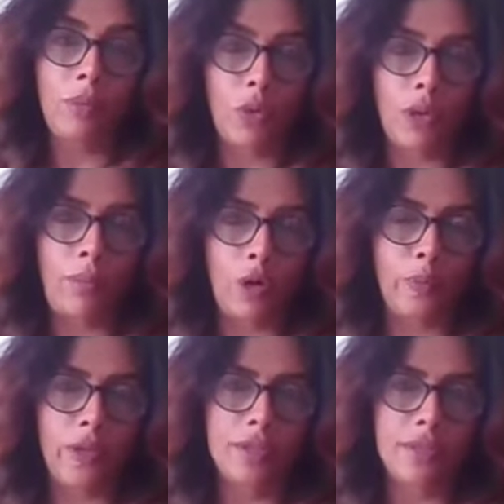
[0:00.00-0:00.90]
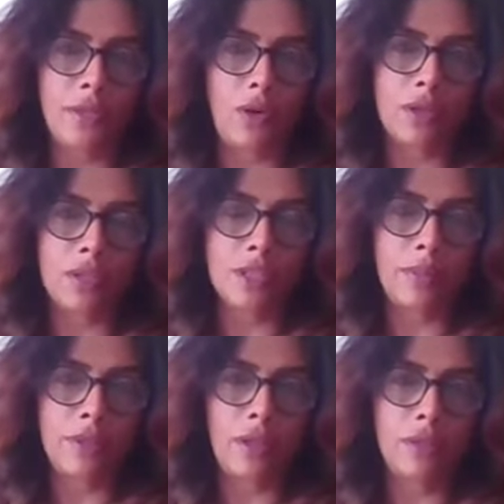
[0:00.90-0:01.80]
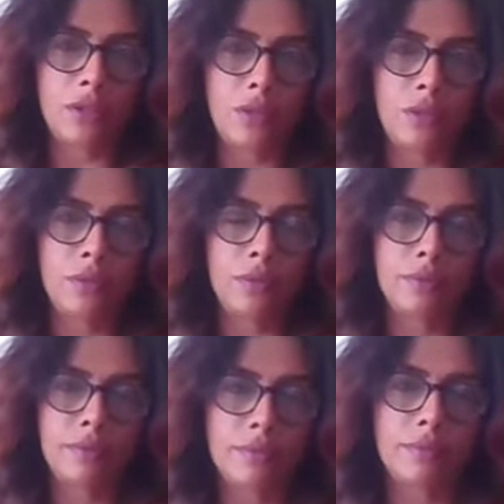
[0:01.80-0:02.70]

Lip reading: probably more about pills than doctors themselves too.